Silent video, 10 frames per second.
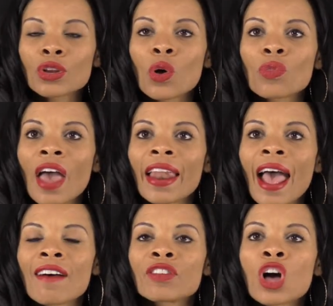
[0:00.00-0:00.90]
that
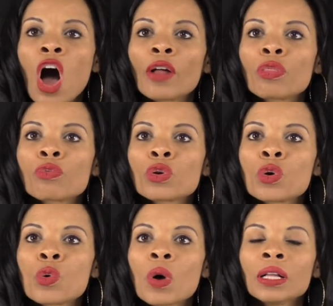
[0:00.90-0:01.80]
have gone
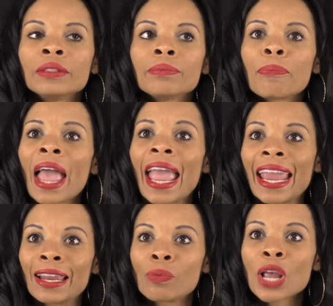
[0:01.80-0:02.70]
through pain.